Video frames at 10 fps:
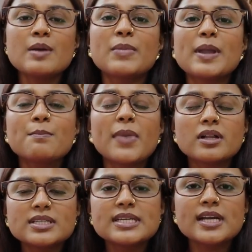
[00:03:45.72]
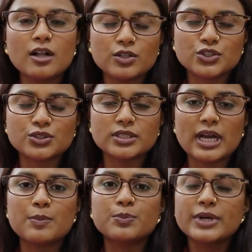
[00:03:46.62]
My multicultural
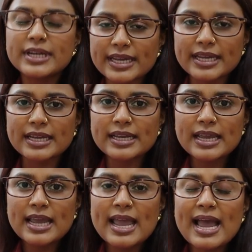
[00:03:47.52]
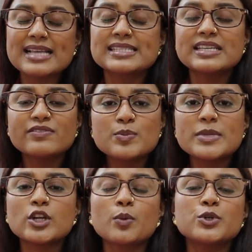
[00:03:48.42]
upbringing has given
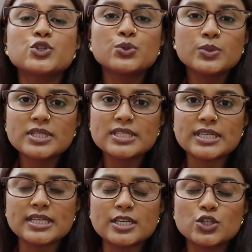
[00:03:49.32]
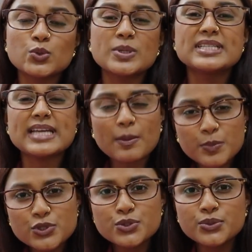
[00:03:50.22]
me an opportunity to
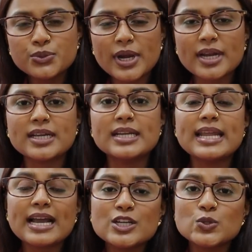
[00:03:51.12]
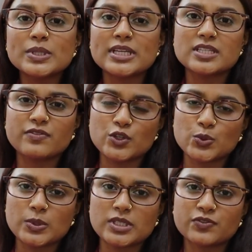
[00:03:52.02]
adapt to and connect with
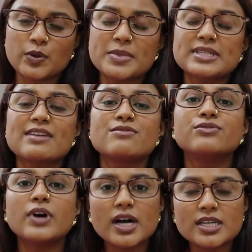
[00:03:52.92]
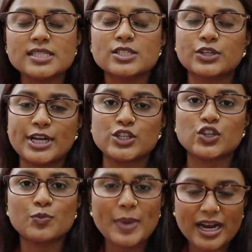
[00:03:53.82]
individuals from a diverse range
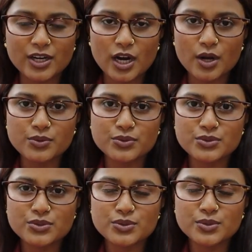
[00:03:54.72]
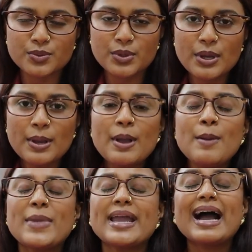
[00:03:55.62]
of backgrounds.
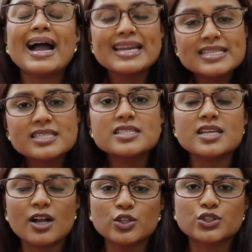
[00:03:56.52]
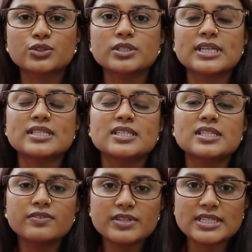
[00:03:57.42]
My heightened cultural
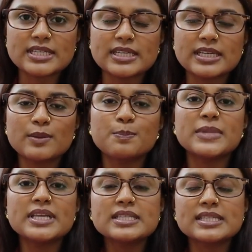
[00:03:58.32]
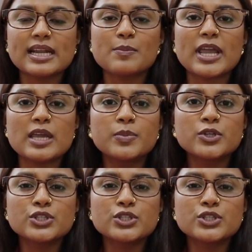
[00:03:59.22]
sensitivity means that I'm able